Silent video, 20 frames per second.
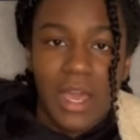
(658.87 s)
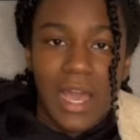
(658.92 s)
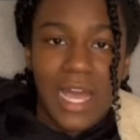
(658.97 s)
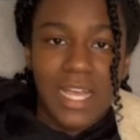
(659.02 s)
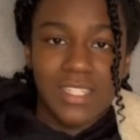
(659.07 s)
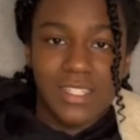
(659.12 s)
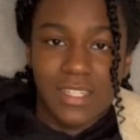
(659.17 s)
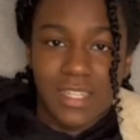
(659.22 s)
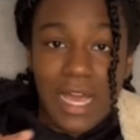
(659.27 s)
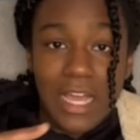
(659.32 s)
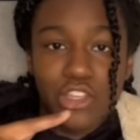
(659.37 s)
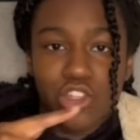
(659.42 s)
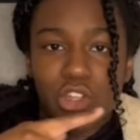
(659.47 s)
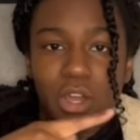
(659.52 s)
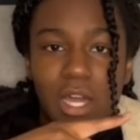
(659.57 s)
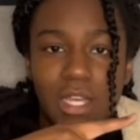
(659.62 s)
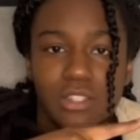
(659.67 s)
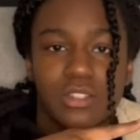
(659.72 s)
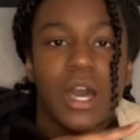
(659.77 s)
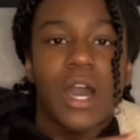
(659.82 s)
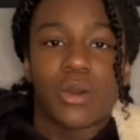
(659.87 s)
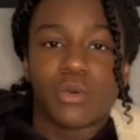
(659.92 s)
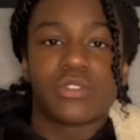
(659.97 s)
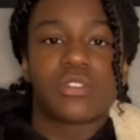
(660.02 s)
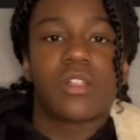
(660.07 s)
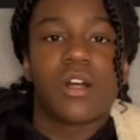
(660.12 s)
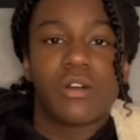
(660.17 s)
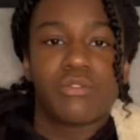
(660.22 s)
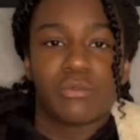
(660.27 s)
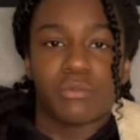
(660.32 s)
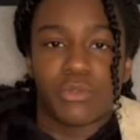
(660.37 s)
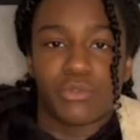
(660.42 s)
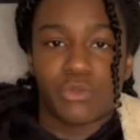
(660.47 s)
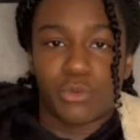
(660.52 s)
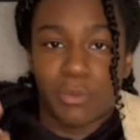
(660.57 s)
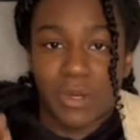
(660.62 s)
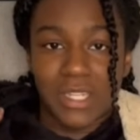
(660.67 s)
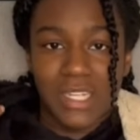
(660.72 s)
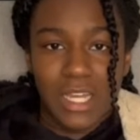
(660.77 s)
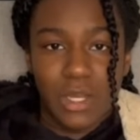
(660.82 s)
As in, you know, I was laughing
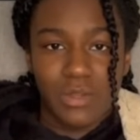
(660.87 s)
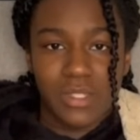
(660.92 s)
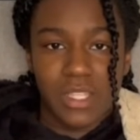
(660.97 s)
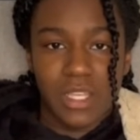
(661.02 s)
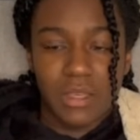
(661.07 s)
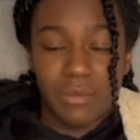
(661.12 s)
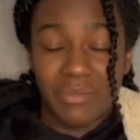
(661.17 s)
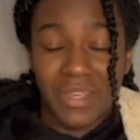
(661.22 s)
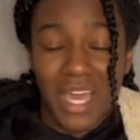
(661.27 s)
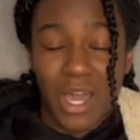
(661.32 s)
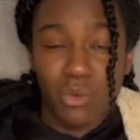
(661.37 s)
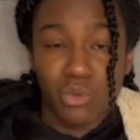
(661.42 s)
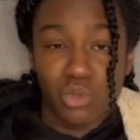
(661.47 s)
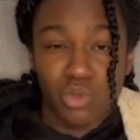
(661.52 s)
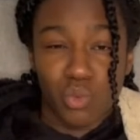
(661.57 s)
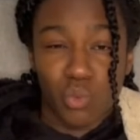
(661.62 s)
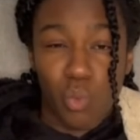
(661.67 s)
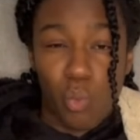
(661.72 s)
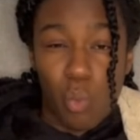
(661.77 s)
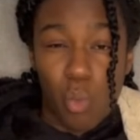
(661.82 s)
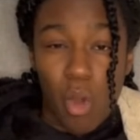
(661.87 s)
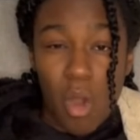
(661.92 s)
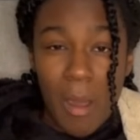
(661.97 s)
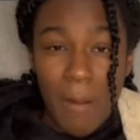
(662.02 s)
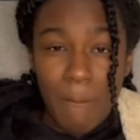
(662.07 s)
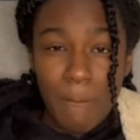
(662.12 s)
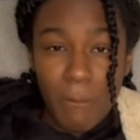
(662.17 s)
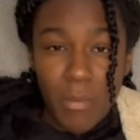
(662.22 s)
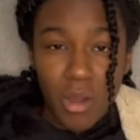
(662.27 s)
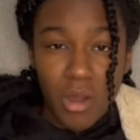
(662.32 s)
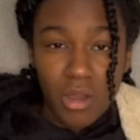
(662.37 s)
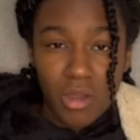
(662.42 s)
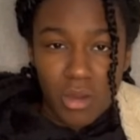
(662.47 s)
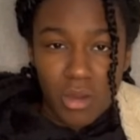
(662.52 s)
before, but now it's hitting me. I was 1 mark